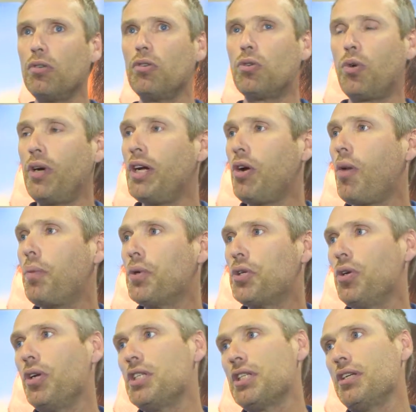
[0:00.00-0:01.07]
great
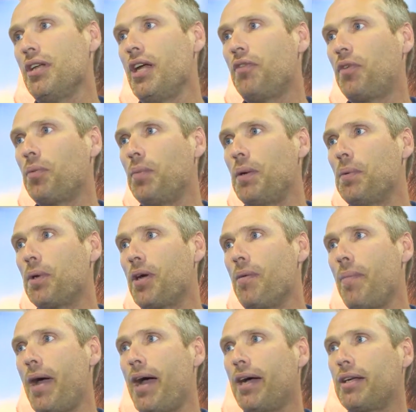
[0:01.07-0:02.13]
opportunities at NAIT for people to come
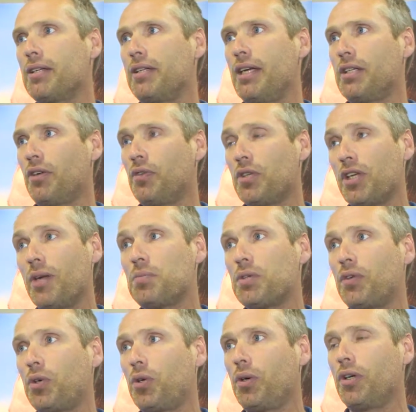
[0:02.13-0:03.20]
back and take different types
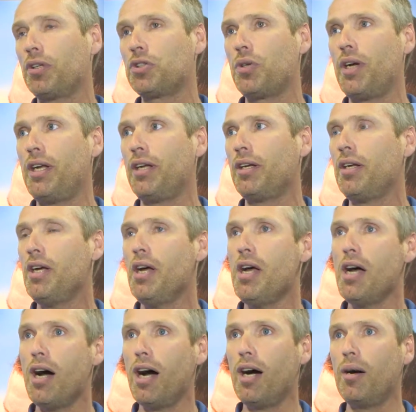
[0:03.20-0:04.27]
of career training.
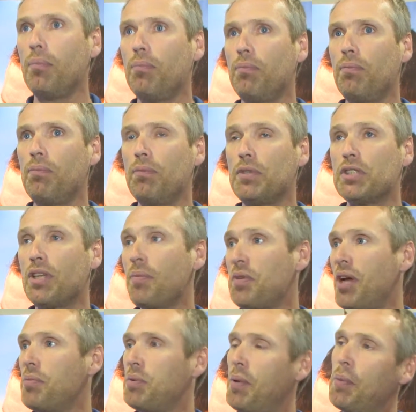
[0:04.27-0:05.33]

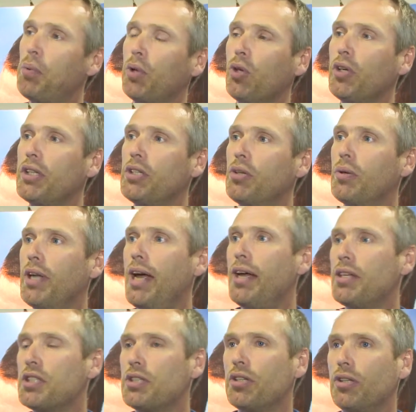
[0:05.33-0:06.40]
Sometimes people are looking to
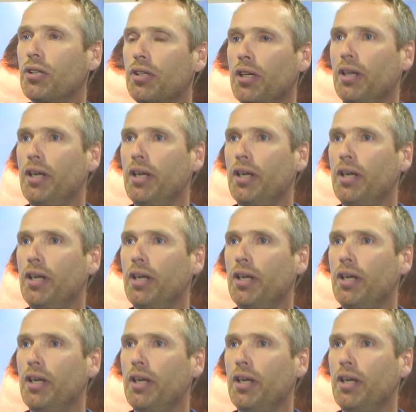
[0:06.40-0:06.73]
enhance their